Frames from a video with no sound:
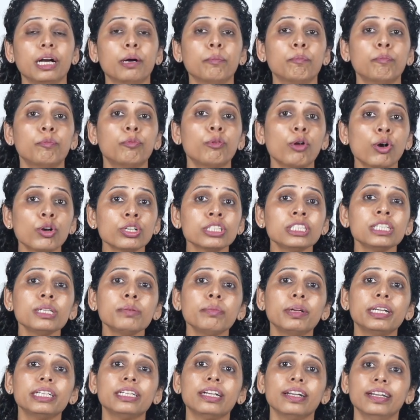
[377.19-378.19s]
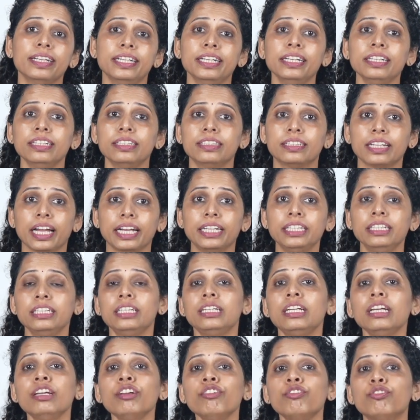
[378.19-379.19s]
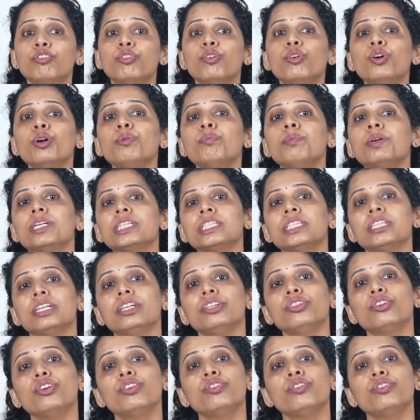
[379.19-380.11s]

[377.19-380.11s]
approximately 94%